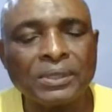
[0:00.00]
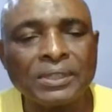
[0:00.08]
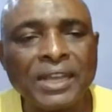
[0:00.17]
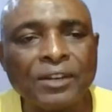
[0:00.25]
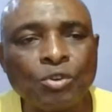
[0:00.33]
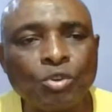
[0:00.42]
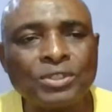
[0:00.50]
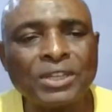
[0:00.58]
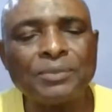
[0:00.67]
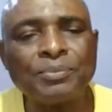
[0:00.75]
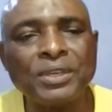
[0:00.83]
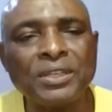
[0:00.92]
then those
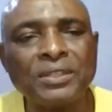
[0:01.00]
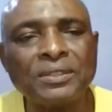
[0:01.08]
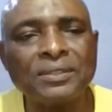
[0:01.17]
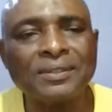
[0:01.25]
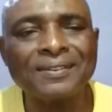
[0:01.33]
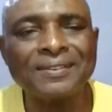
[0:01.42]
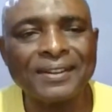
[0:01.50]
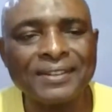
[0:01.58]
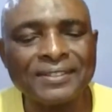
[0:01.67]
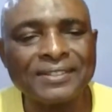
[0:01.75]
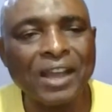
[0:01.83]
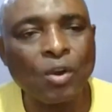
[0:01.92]
admin
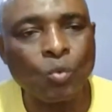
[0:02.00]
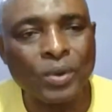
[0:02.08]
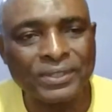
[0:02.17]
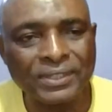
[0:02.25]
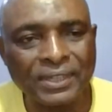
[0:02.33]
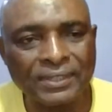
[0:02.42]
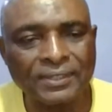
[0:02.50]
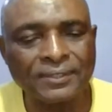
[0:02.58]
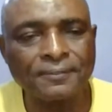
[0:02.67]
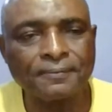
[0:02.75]
credits are wasted,